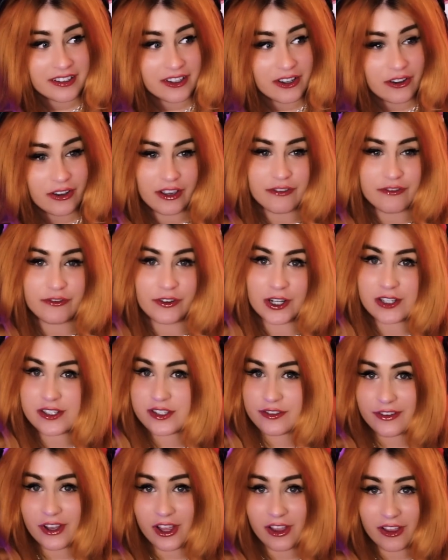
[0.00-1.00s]
Okay, first
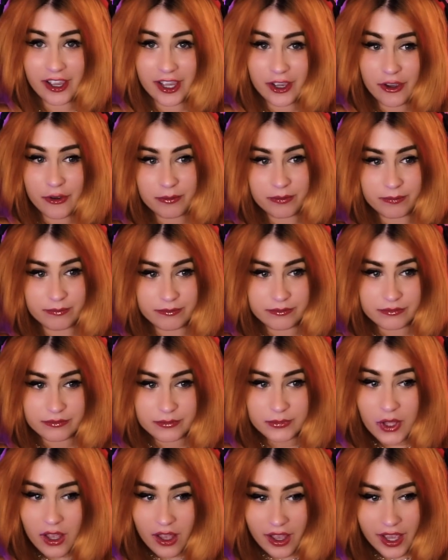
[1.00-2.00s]
of all, I hope
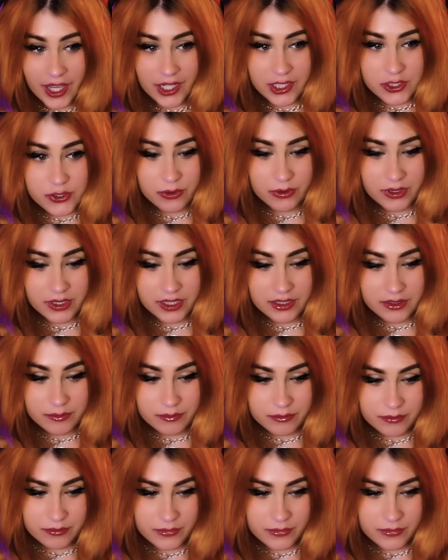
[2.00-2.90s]
well, actually,